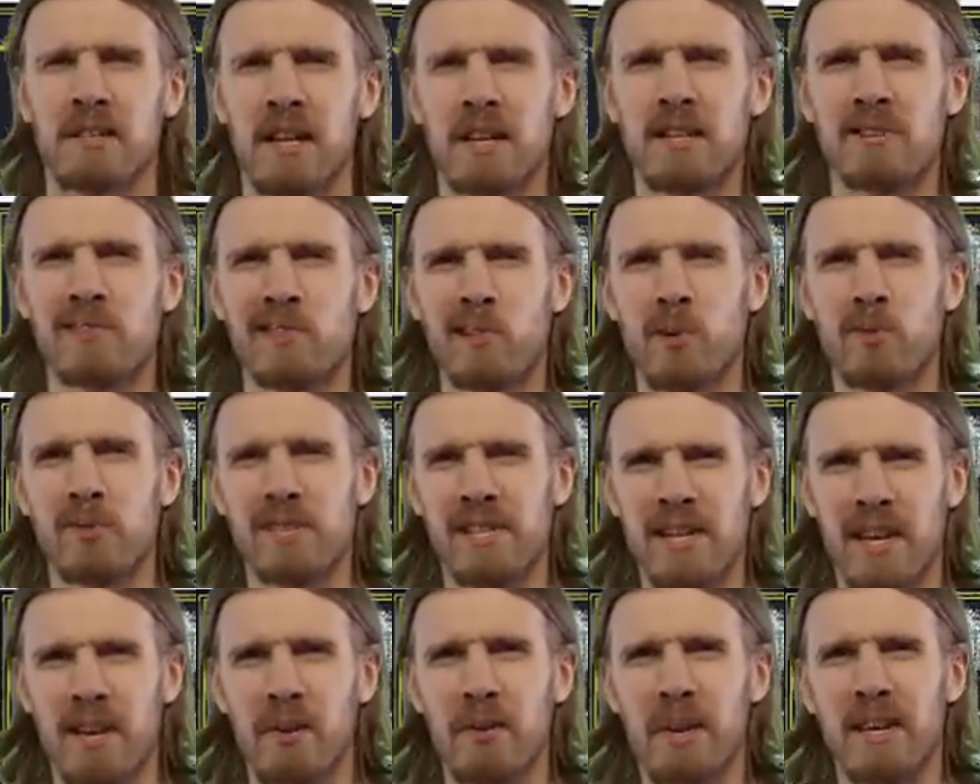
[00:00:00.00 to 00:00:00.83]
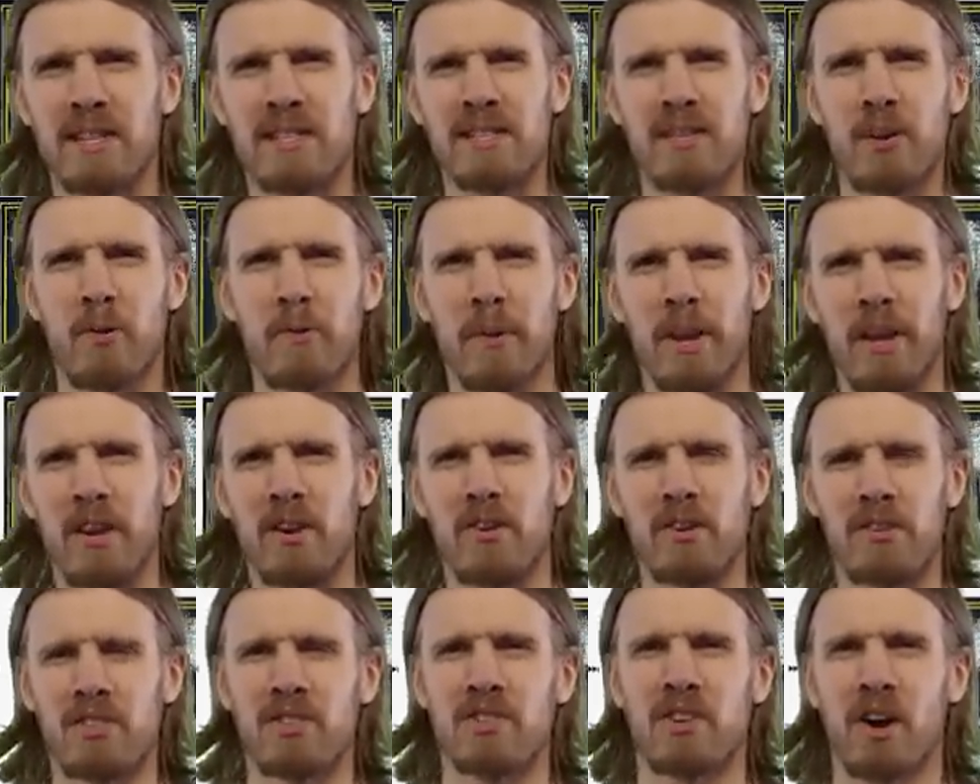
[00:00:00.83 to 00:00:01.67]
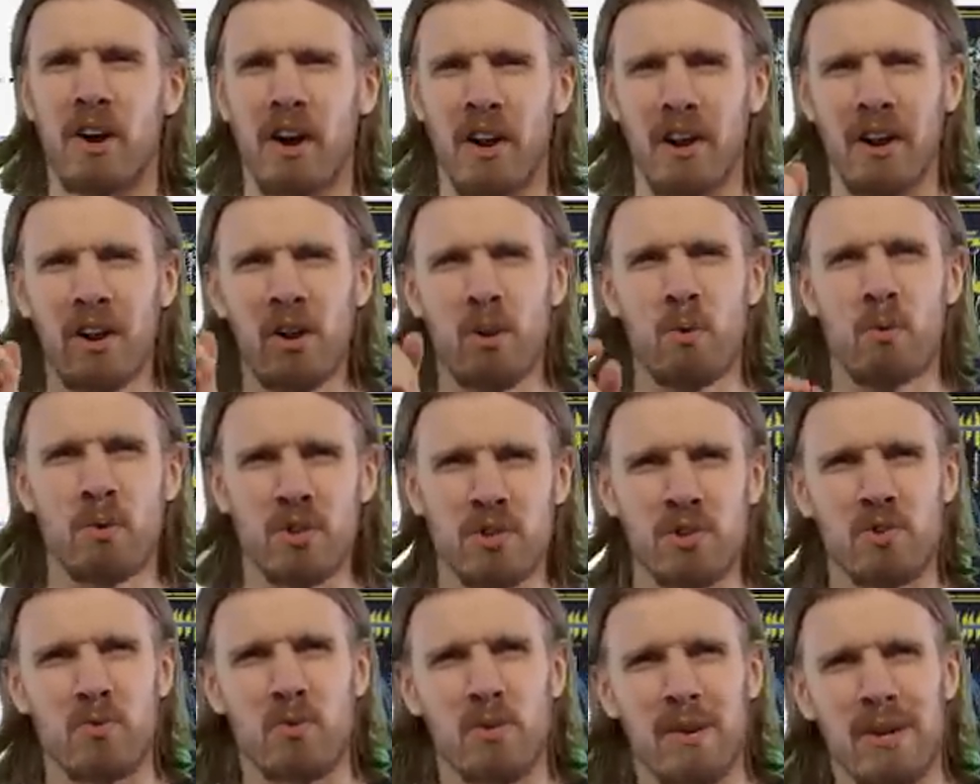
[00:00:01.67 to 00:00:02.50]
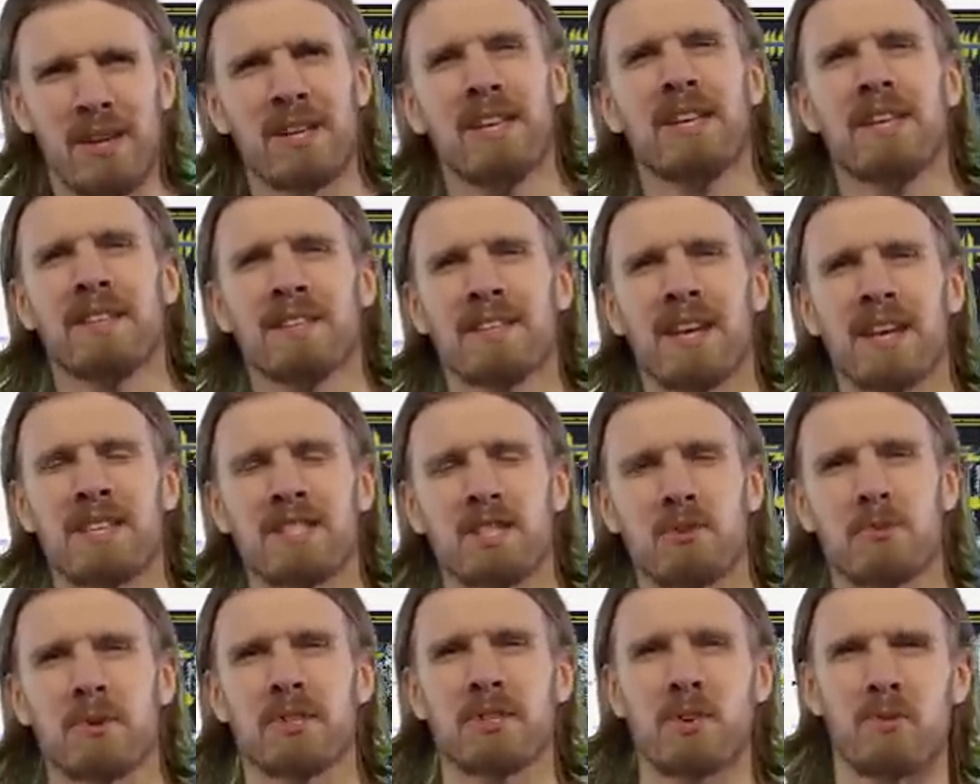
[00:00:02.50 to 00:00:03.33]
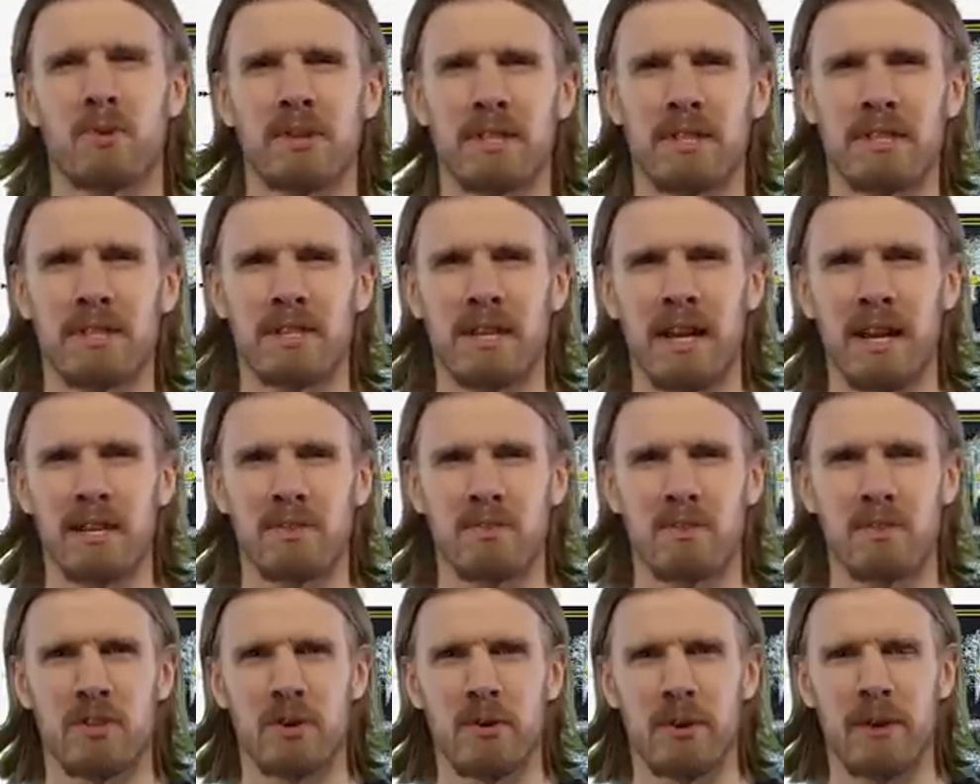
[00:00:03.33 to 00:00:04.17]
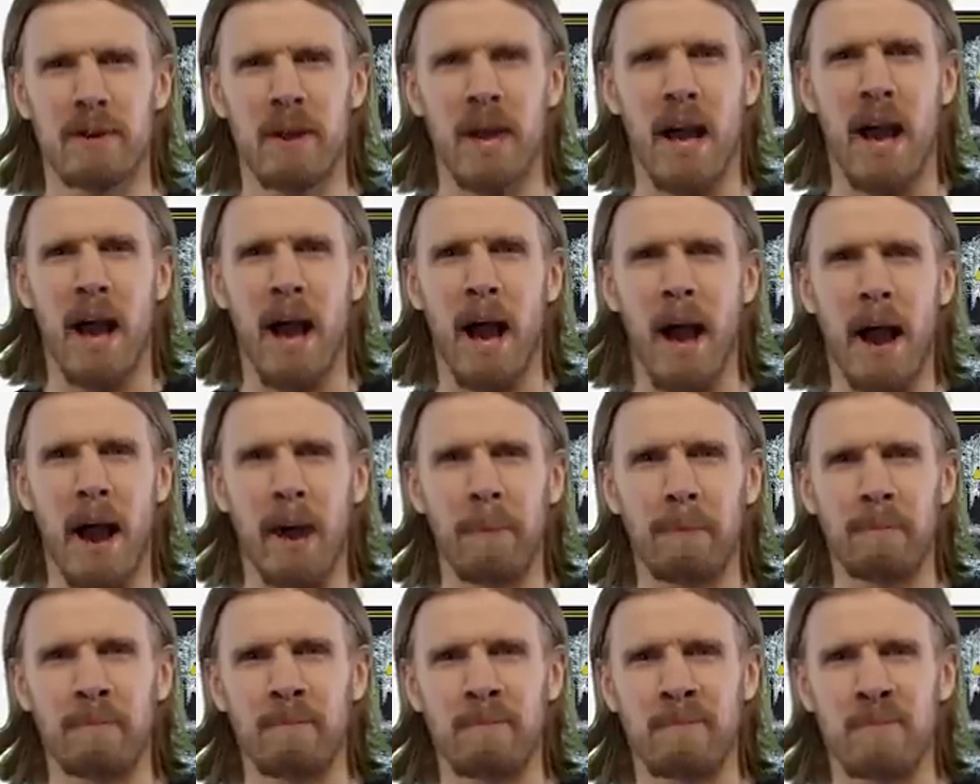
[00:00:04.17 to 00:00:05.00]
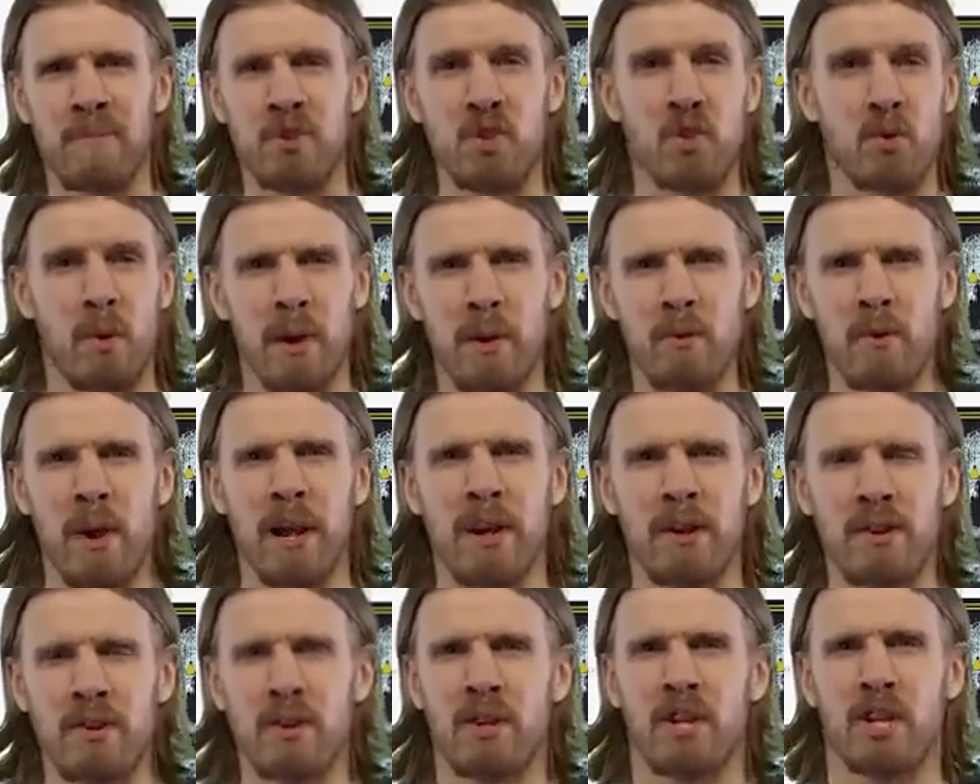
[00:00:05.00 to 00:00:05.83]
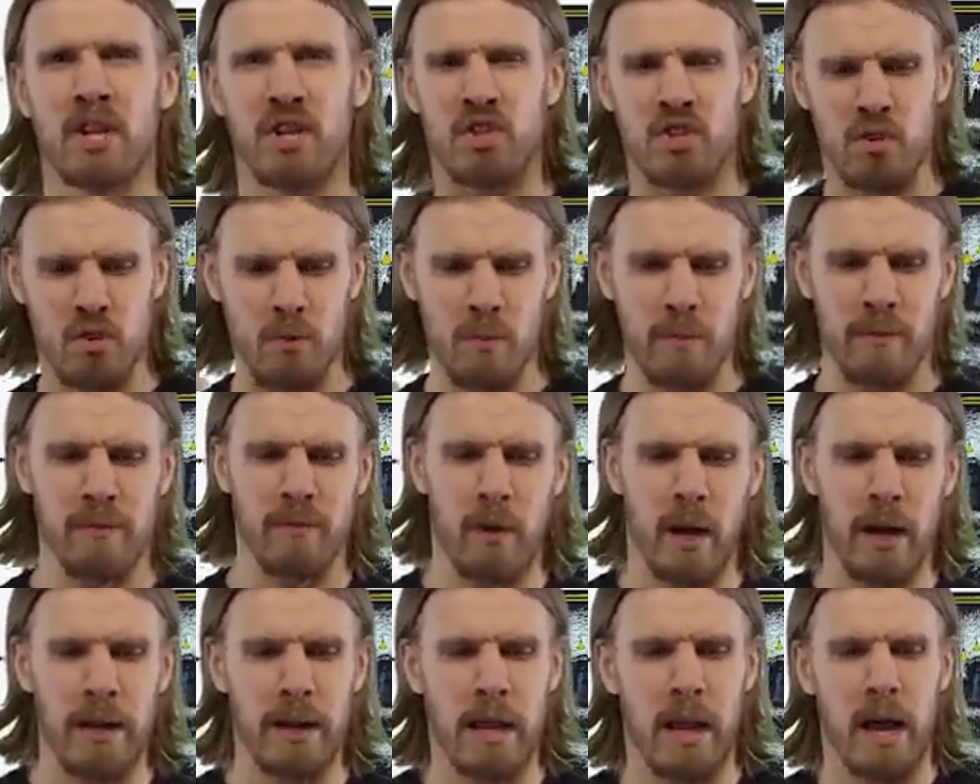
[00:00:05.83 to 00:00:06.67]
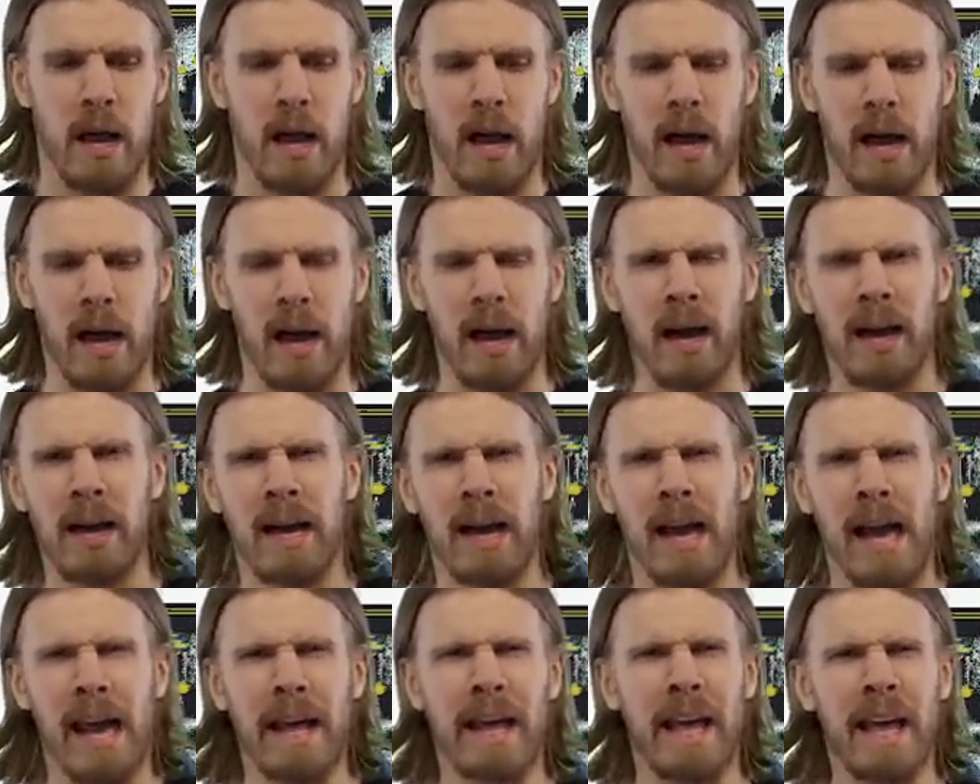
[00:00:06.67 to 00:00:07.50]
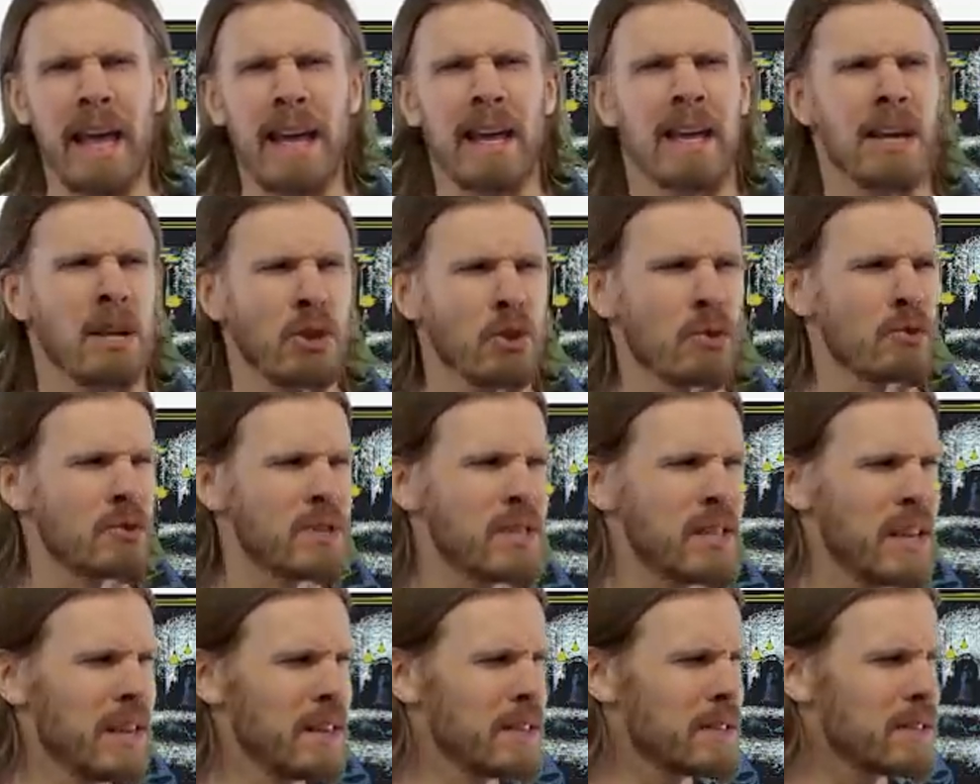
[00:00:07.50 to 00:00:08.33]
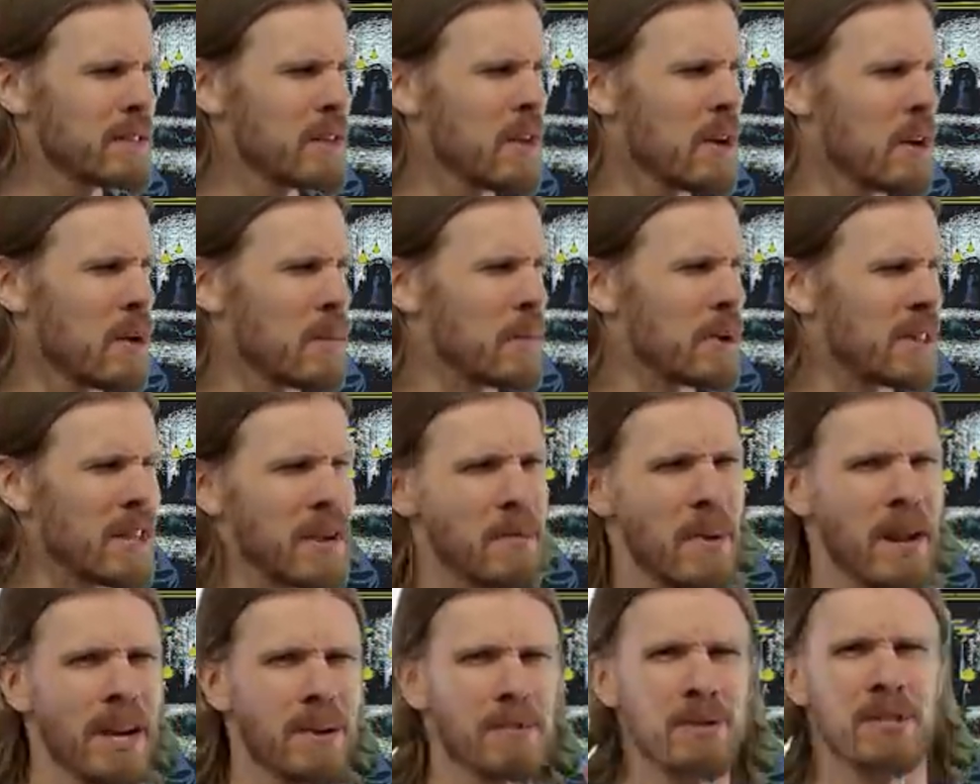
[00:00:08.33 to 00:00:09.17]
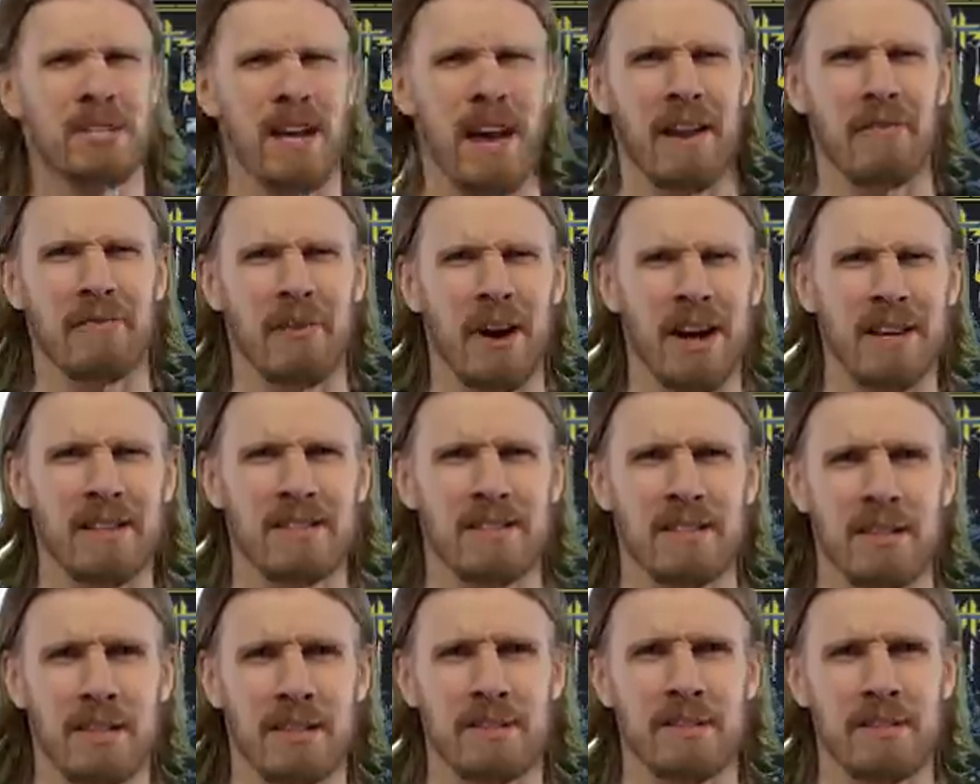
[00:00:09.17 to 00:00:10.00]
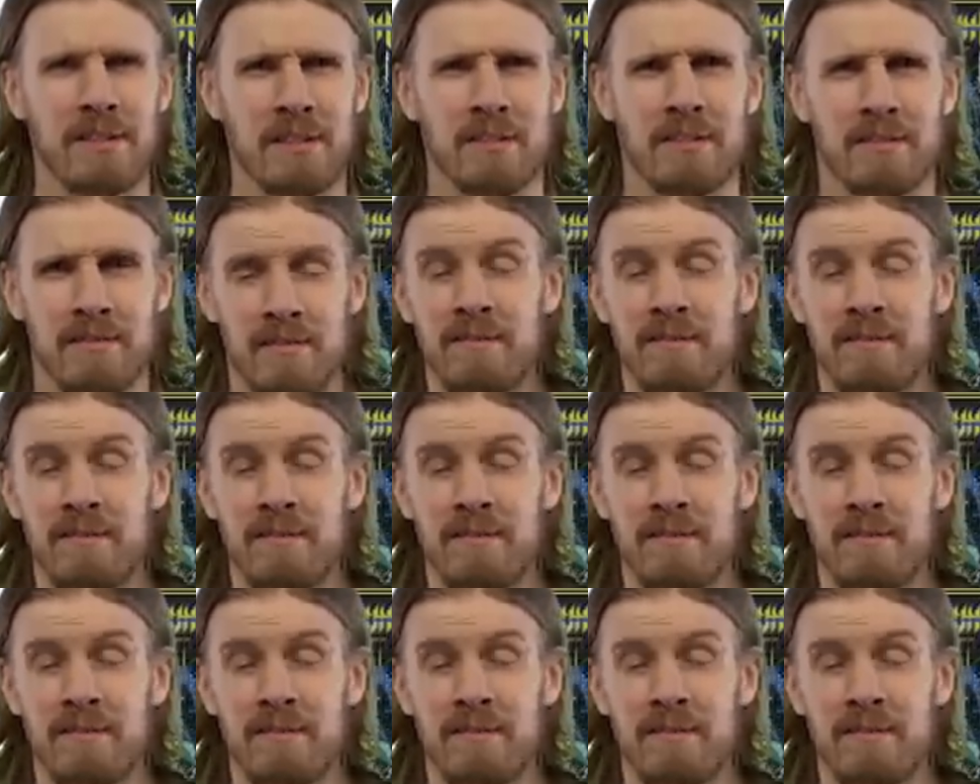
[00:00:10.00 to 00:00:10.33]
They can slow it down and still make a good song, which is a real testament to what these guys are doing. Um, it's a great record, super fun. Uh, and hey, they're synths, but they made them sci-fi synths.